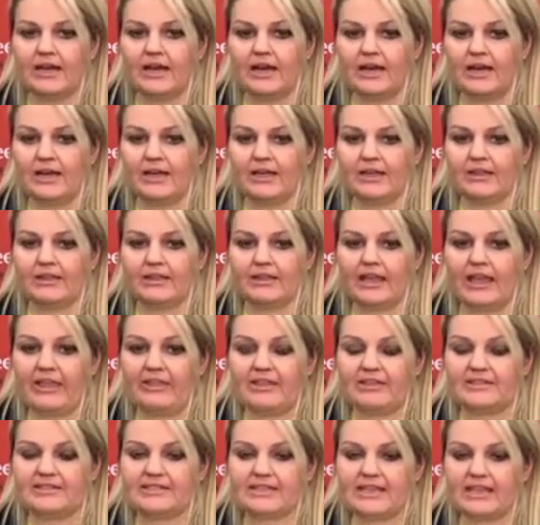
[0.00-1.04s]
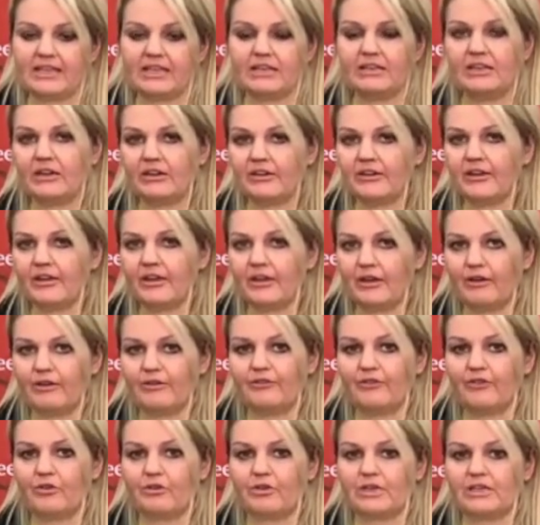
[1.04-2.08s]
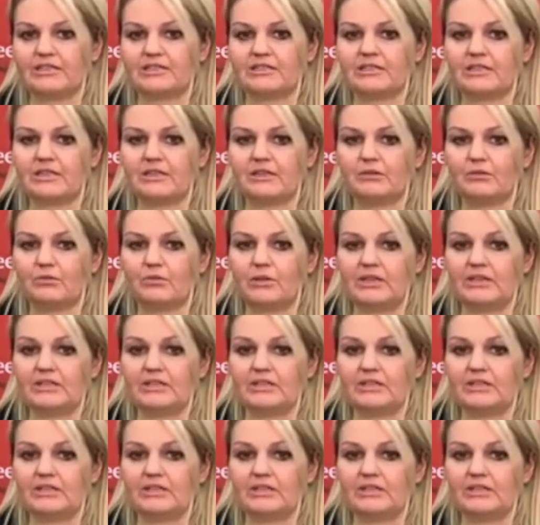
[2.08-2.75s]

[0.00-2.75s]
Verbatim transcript: Uh, and the second area of focus is,